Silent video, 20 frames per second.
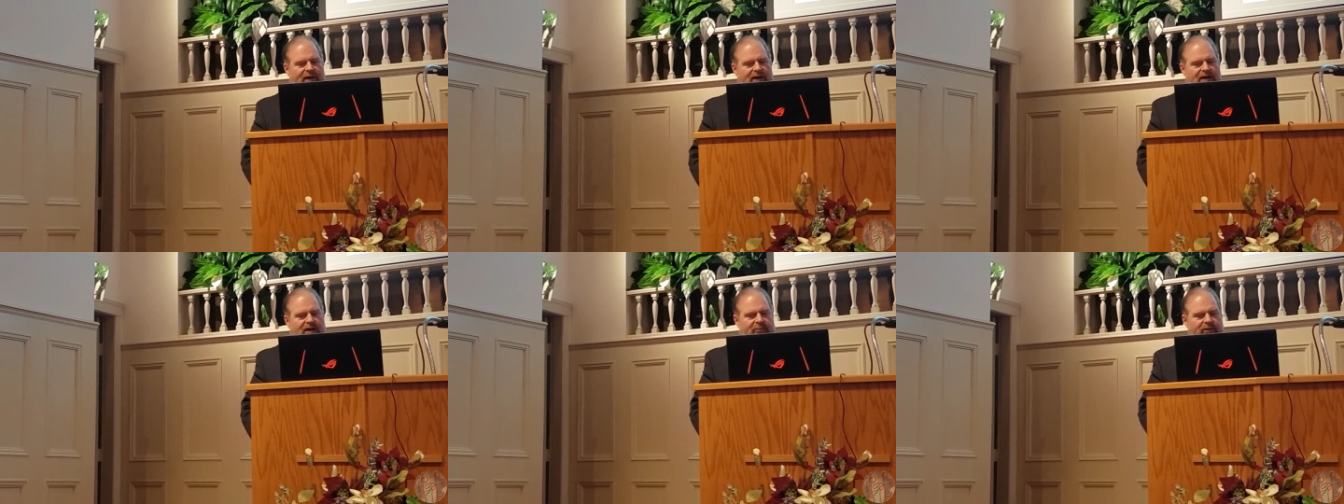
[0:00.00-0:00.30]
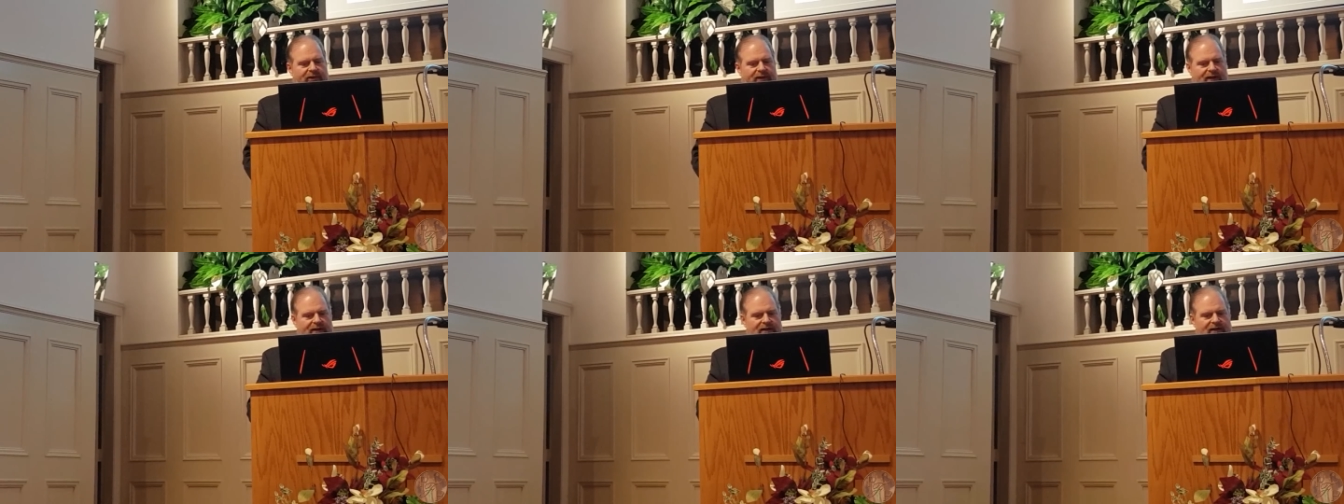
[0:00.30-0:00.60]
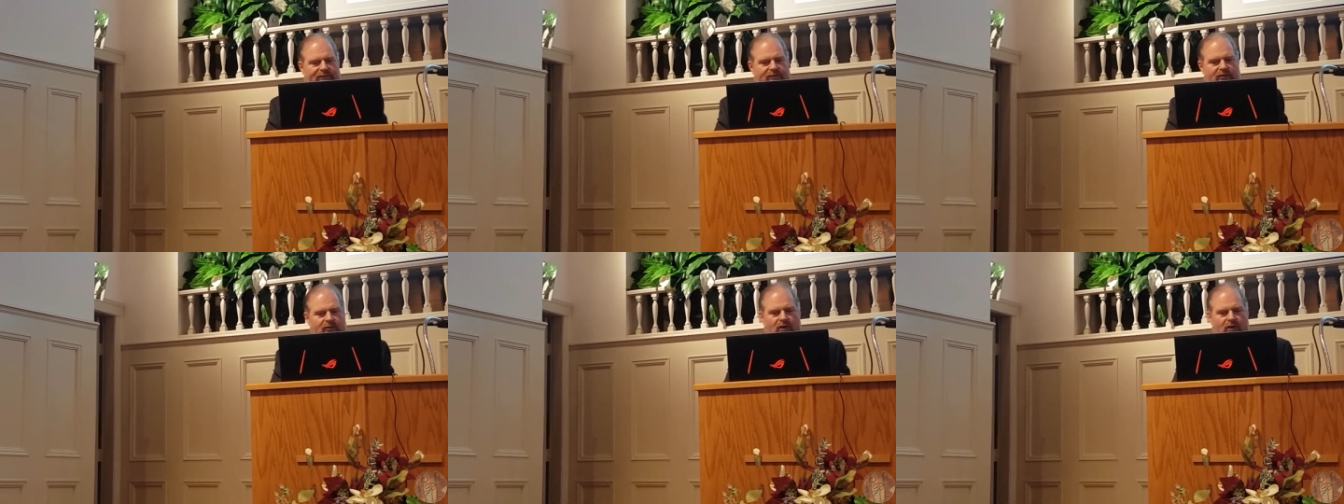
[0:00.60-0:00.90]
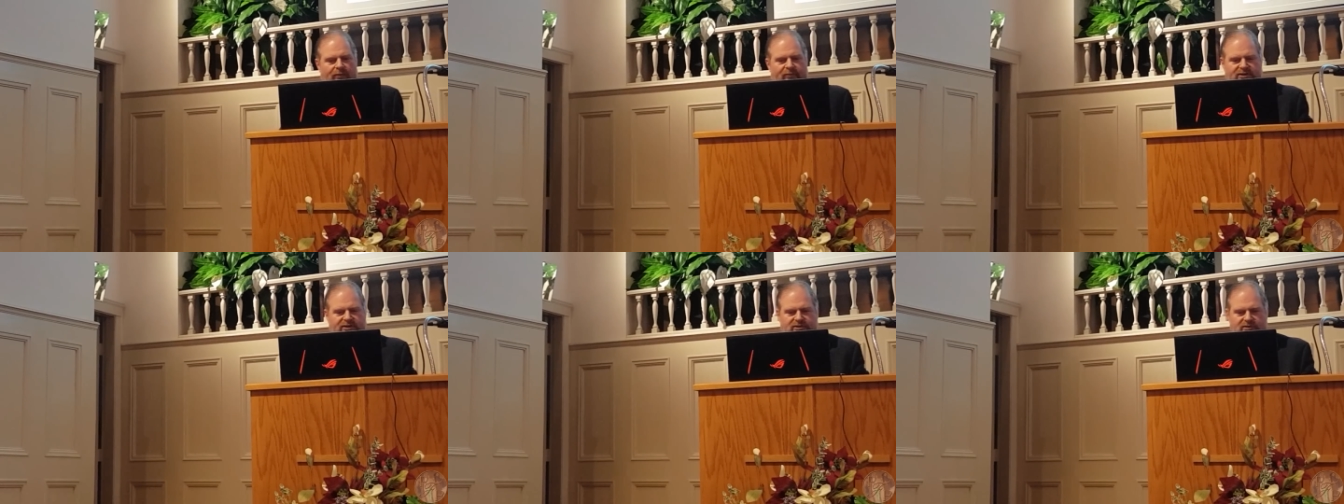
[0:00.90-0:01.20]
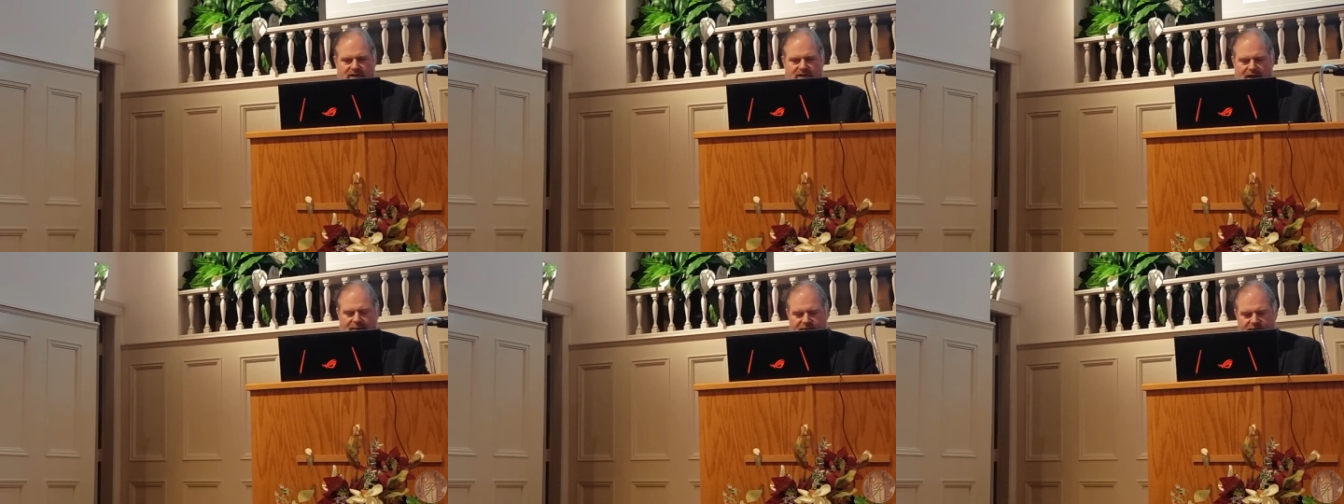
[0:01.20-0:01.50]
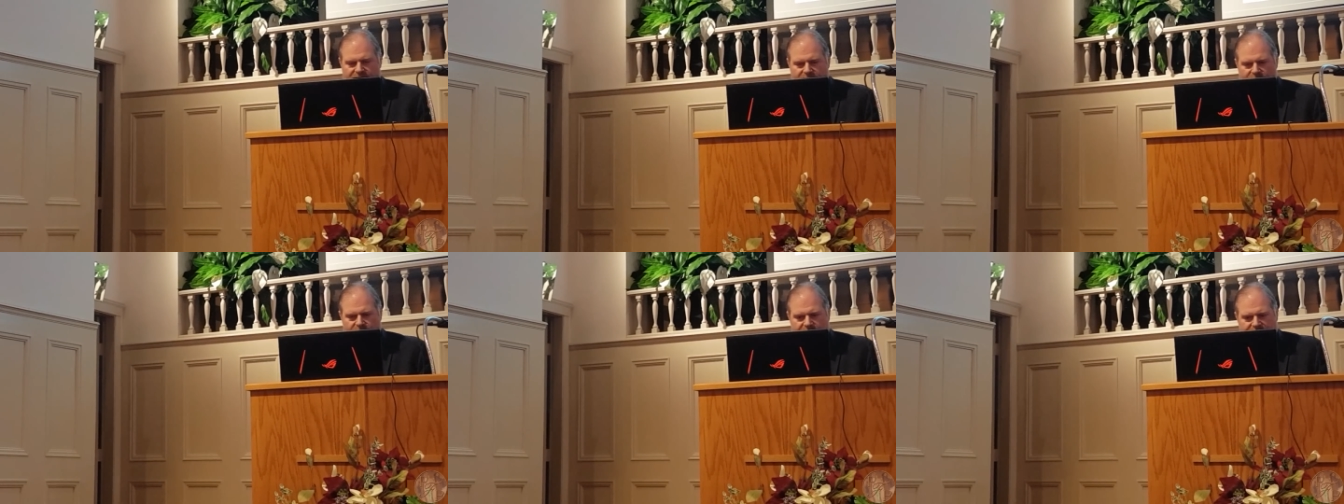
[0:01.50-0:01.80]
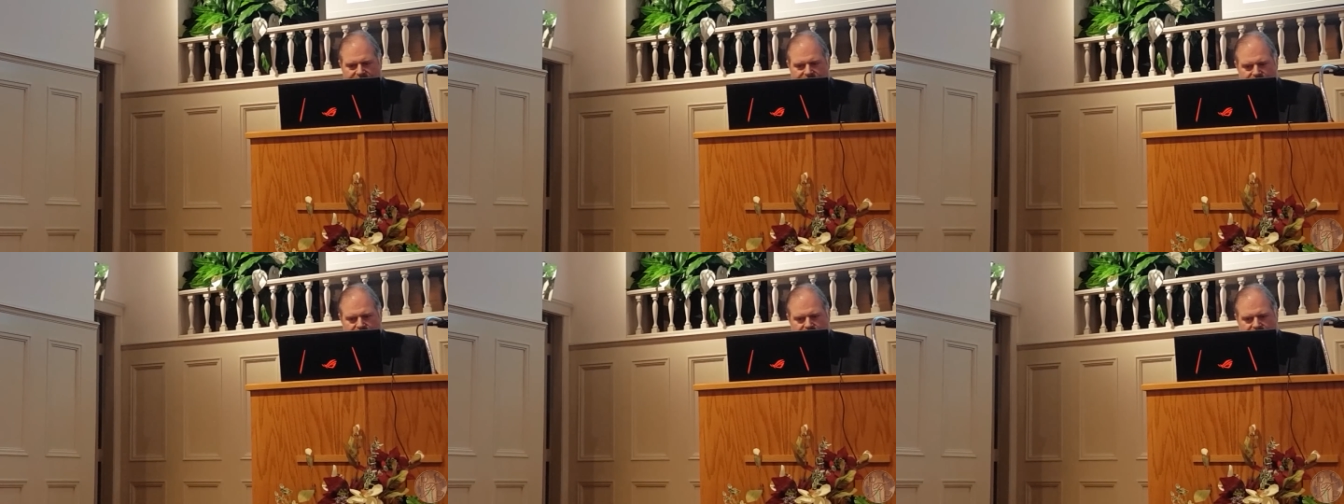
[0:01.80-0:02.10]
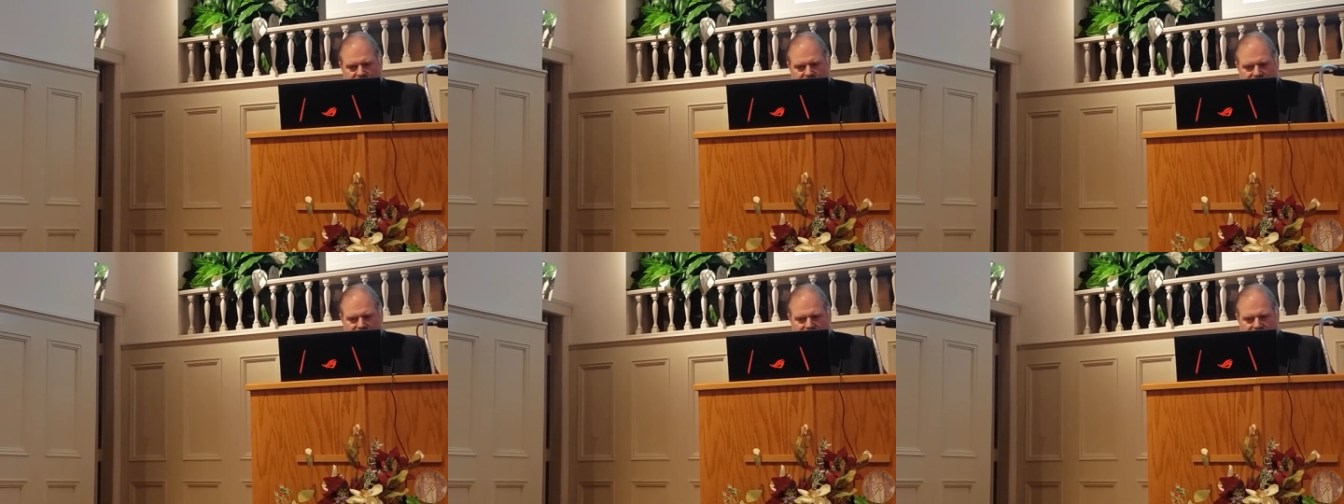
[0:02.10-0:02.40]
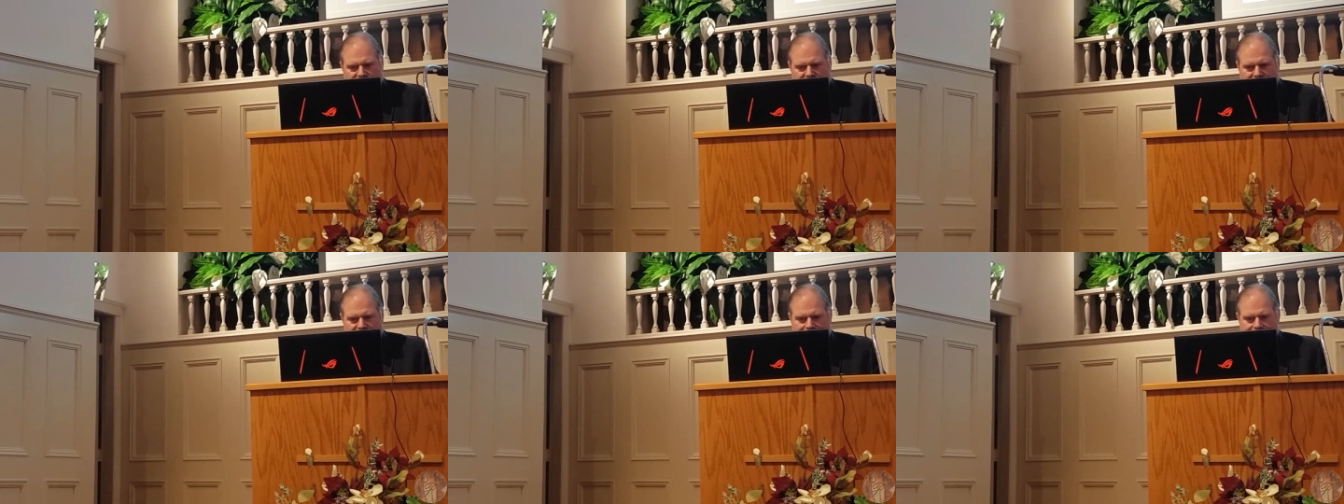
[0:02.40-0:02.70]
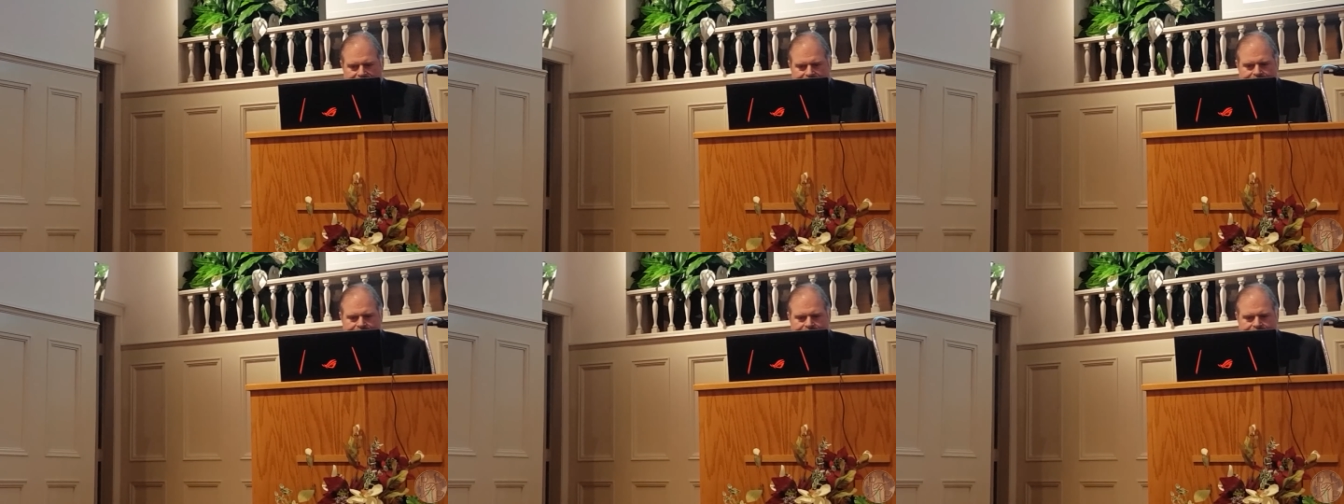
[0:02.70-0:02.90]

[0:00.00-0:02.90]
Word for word: back up again if you want me to. I'm going to read through it a little bit.